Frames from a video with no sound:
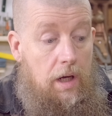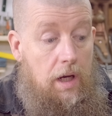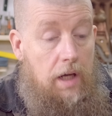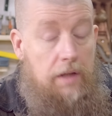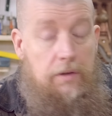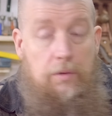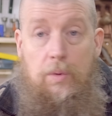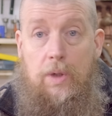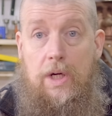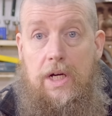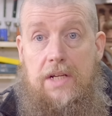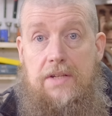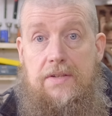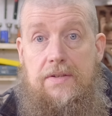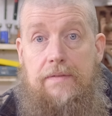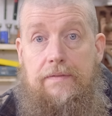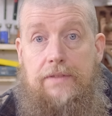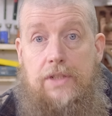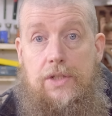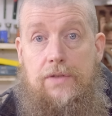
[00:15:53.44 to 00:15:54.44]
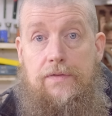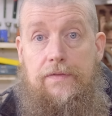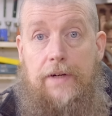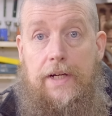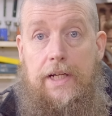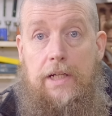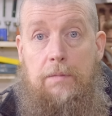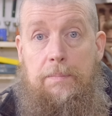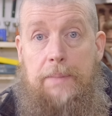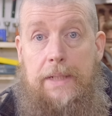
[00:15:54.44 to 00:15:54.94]
Otherwise, just
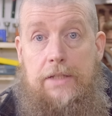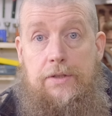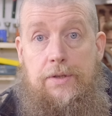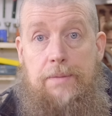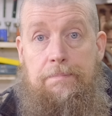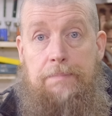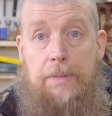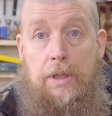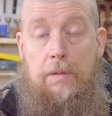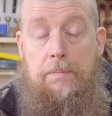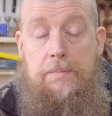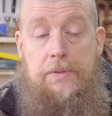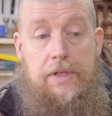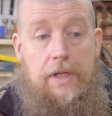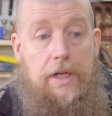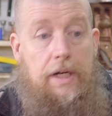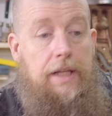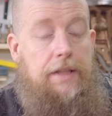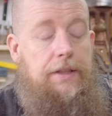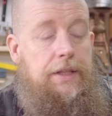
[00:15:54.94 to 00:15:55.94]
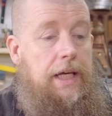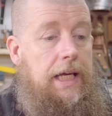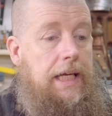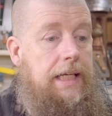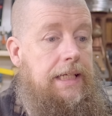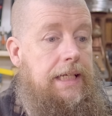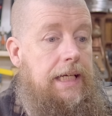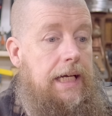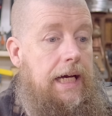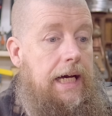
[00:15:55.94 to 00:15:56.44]
final bits and bobs. I
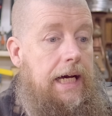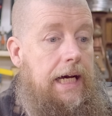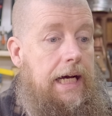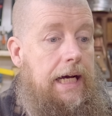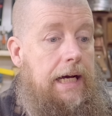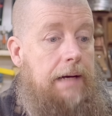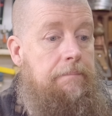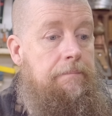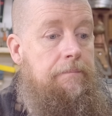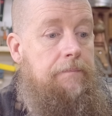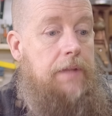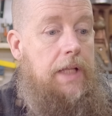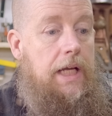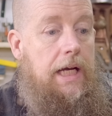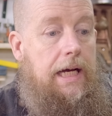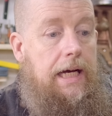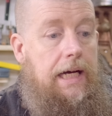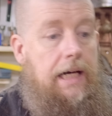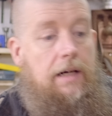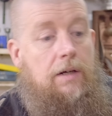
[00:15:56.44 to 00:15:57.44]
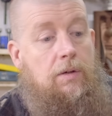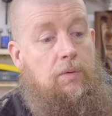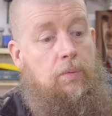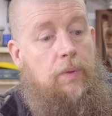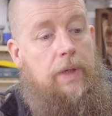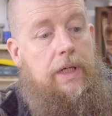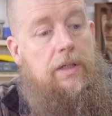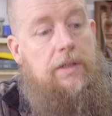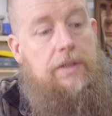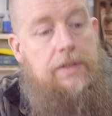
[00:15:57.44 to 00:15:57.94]
think oh,
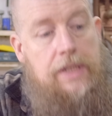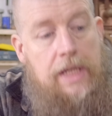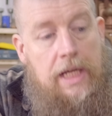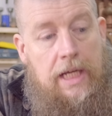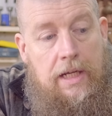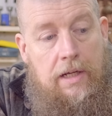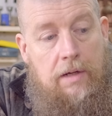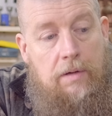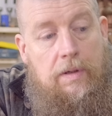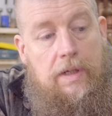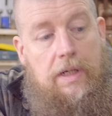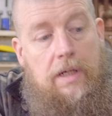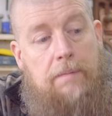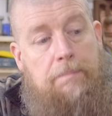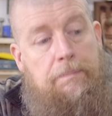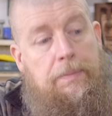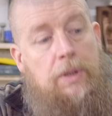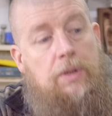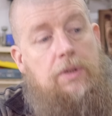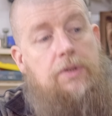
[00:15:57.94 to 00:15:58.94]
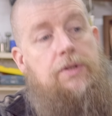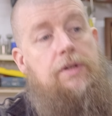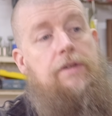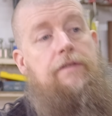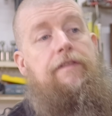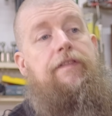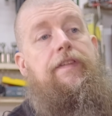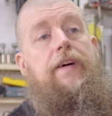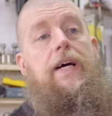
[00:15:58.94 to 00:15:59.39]
we got a box of